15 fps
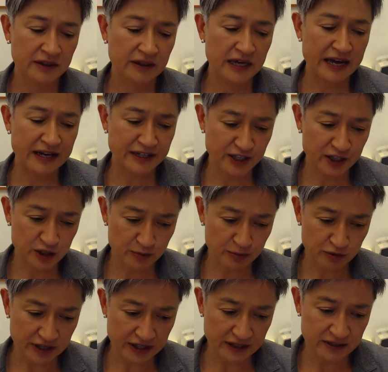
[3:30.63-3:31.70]
and
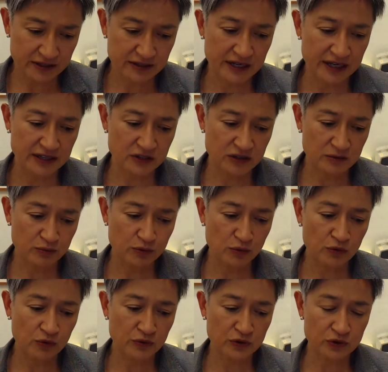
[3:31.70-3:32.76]
express and
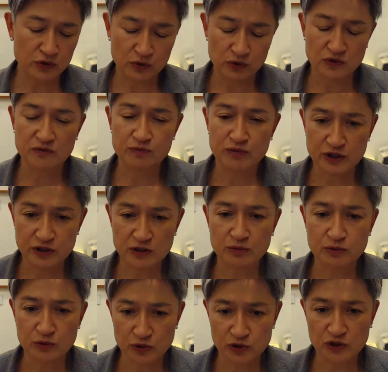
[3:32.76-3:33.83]
support the sorts of
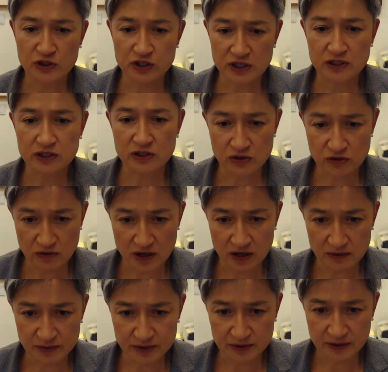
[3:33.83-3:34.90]
principles you just
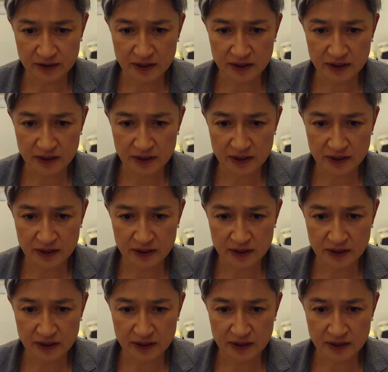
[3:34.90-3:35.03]
described.